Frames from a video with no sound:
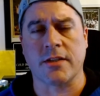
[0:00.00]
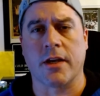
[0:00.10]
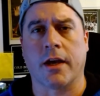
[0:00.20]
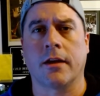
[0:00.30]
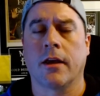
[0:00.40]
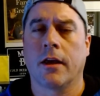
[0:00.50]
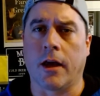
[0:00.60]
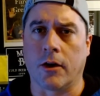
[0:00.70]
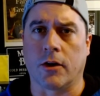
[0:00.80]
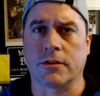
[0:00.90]
night
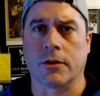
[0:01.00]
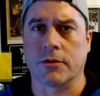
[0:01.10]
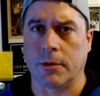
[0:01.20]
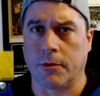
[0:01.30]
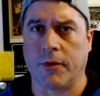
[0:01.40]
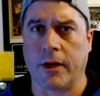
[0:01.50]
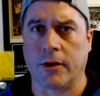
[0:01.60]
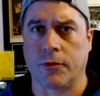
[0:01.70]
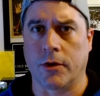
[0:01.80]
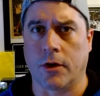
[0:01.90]
and also some advice
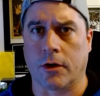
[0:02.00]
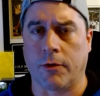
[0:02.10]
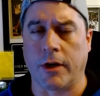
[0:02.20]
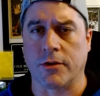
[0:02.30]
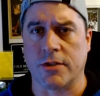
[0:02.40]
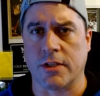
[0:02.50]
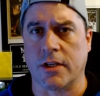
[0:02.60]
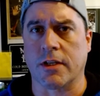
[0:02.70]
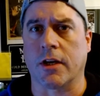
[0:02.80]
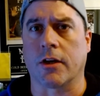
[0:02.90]
for the New York Rangers as they
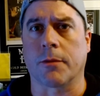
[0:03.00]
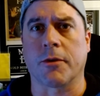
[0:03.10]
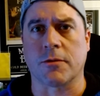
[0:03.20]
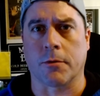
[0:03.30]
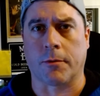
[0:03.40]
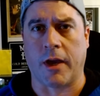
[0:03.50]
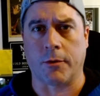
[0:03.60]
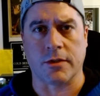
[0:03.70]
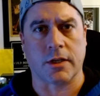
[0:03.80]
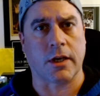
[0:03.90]
take on the Pittsburgh
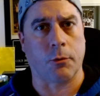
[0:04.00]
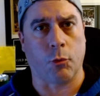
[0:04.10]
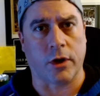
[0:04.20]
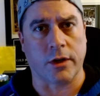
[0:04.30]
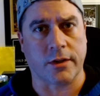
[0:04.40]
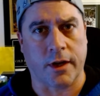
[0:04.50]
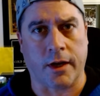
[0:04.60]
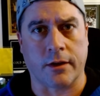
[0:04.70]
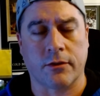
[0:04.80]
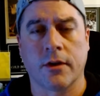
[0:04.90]
Penguins in Game 1
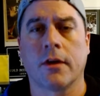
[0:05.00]
tonight.